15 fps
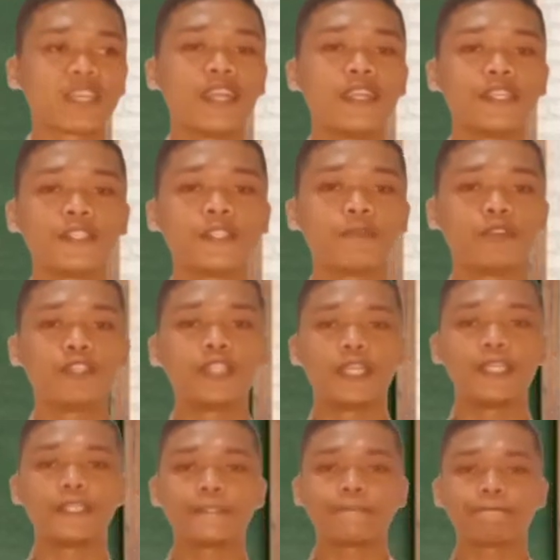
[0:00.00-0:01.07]
Let us
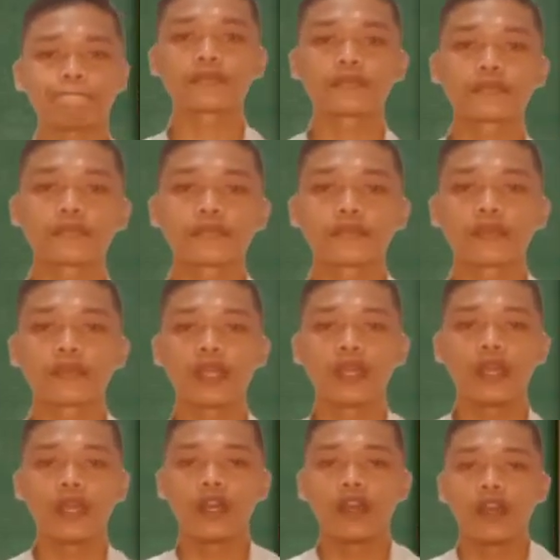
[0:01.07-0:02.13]
proceed.
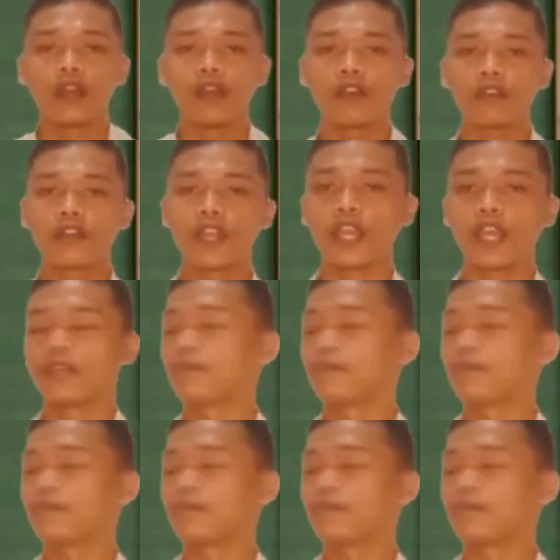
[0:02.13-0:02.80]
Okay,